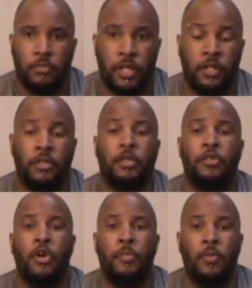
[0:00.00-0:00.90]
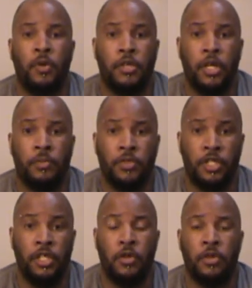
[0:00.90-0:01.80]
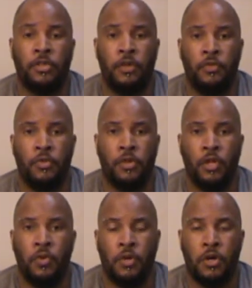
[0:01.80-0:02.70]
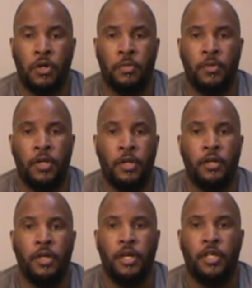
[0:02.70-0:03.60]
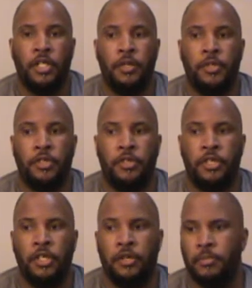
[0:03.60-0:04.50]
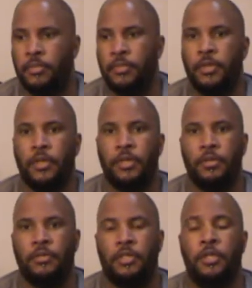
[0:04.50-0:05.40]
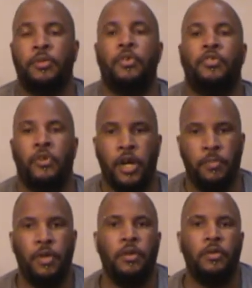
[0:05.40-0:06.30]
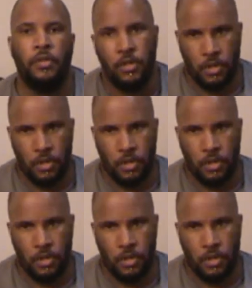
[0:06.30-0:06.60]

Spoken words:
My sister told me one time when she caught herself doing the low carb thing, she was at the gym and she was on a treadmill.